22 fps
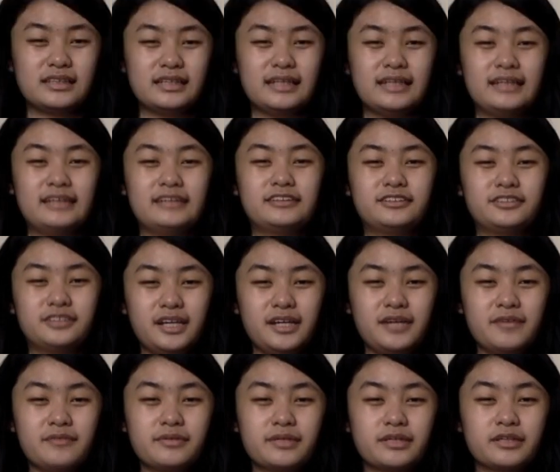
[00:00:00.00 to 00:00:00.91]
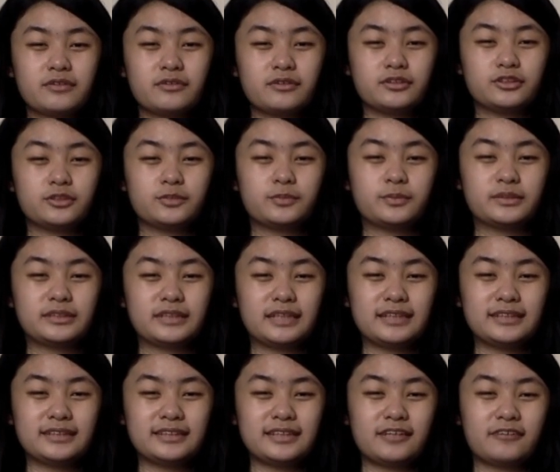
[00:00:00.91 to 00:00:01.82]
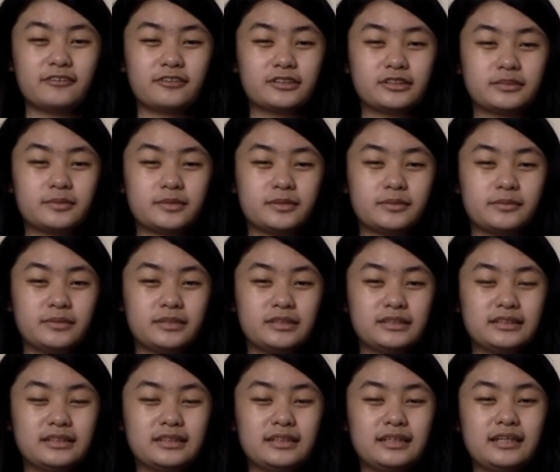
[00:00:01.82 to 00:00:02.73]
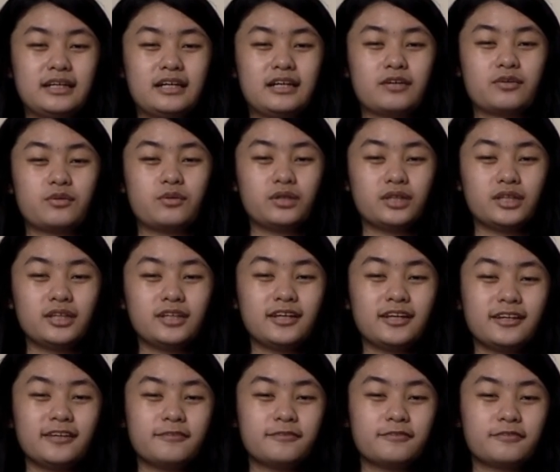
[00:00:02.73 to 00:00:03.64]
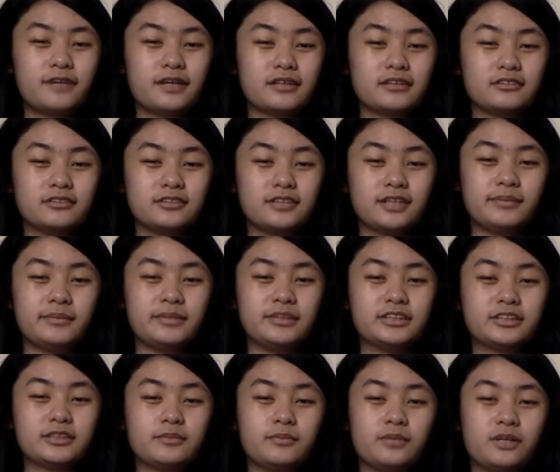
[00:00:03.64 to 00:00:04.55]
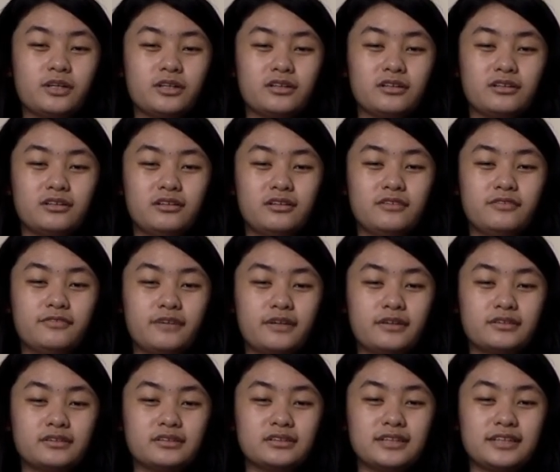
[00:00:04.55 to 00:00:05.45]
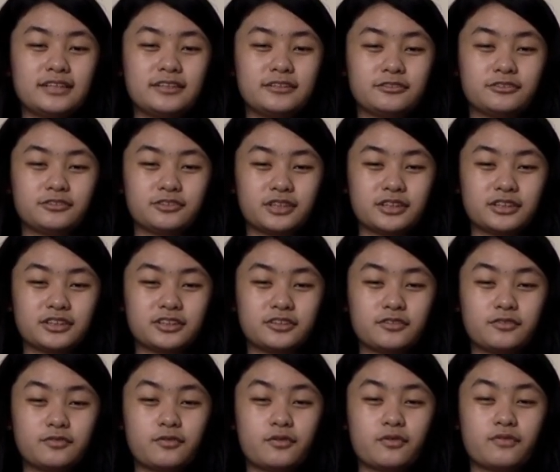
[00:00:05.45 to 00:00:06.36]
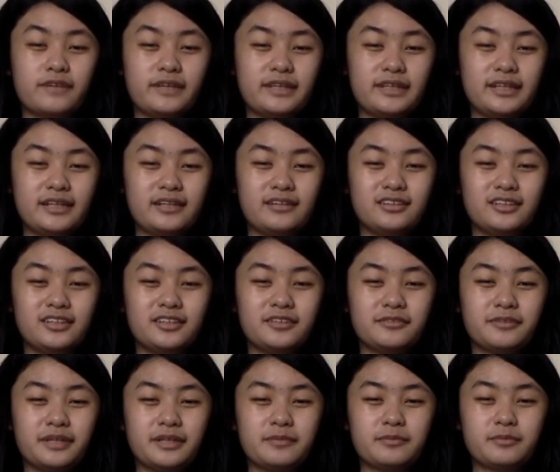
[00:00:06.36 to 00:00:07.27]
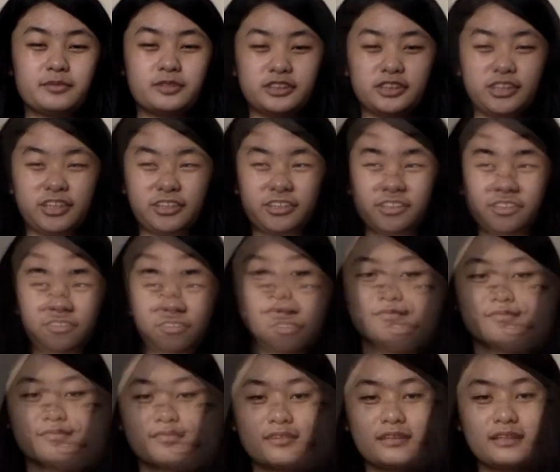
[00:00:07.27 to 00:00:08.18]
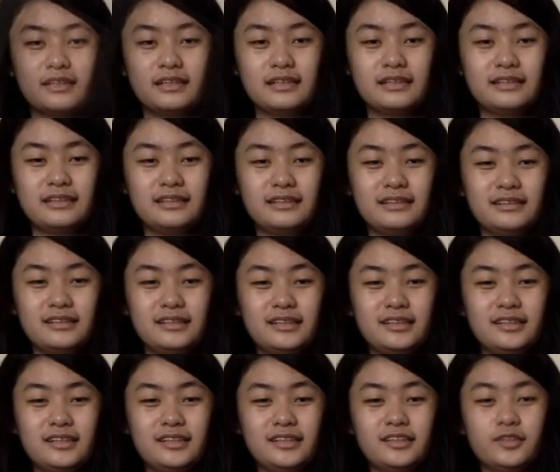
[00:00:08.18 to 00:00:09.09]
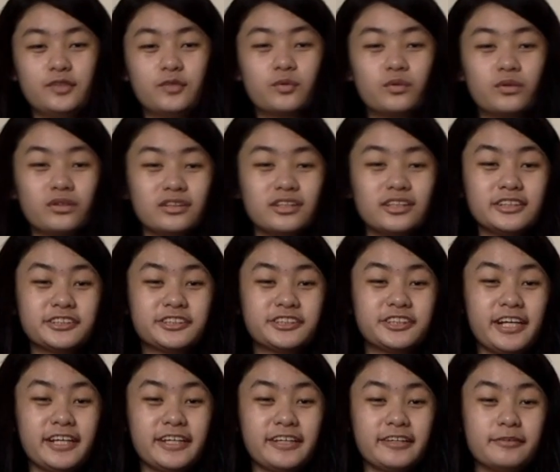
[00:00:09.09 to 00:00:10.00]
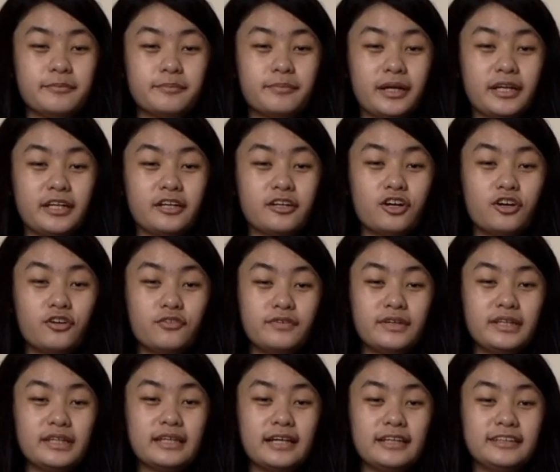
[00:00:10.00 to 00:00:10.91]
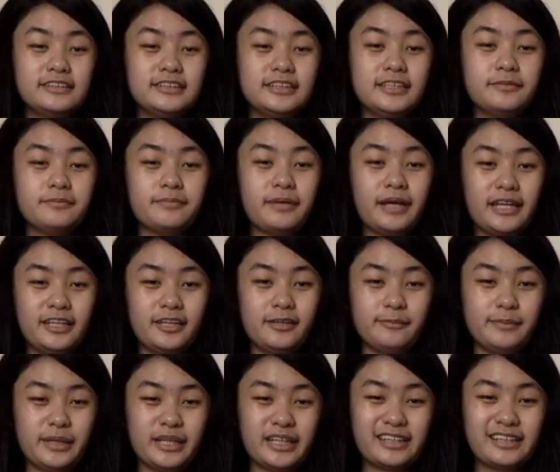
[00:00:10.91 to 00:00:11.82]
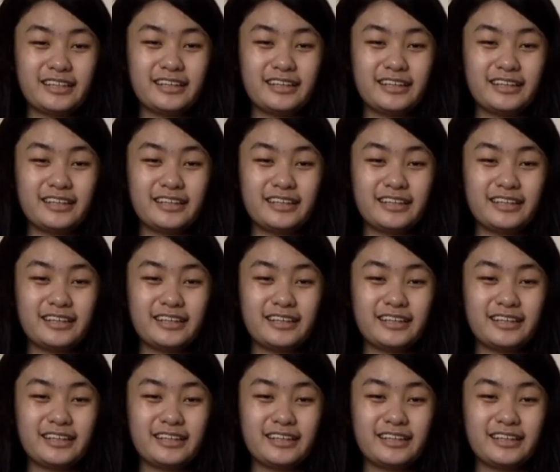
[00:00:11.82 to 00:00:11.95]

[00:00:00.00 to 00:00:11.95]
And today we're going to present our experiment, a quantitative fractal dimension model of virus nanostructure for fatality rate projection. The world is shaken by the COVID-19 pandemic.